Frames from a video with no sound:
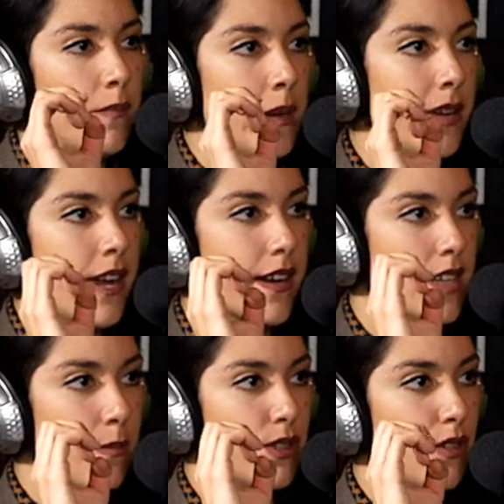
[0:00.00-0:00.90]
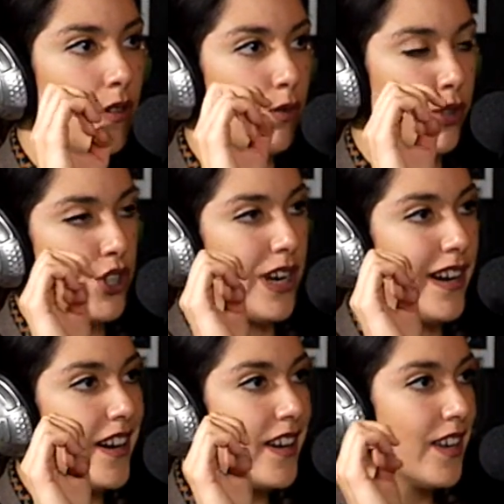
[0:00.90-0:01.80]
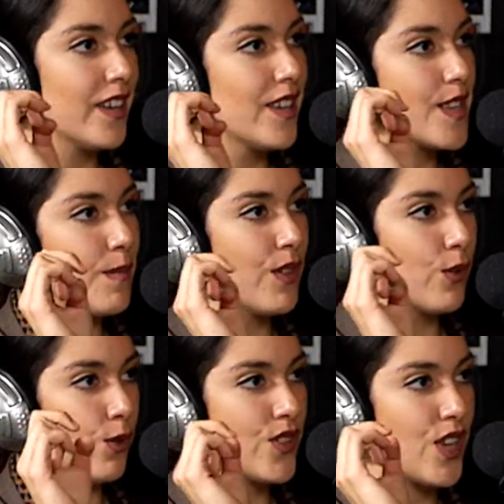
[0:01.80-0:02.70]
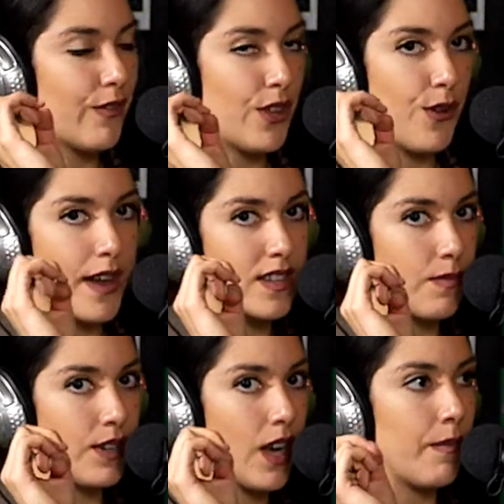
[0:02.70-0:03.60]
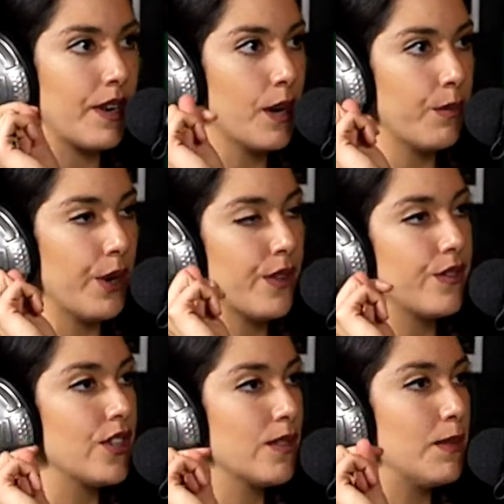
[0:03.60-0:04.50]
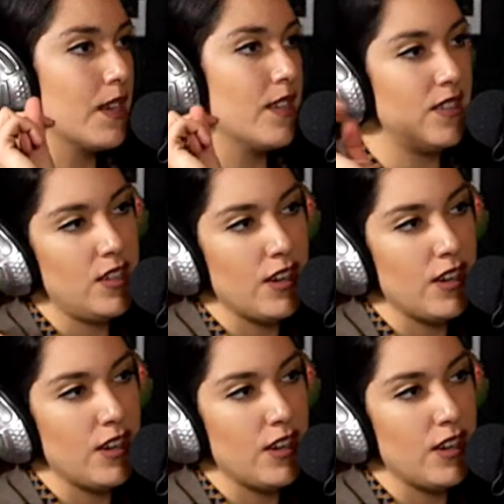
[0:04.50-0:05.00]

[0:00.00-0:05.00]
And maybe next episode we'll share some of the cool stuff that you guys have been coming up with, just because,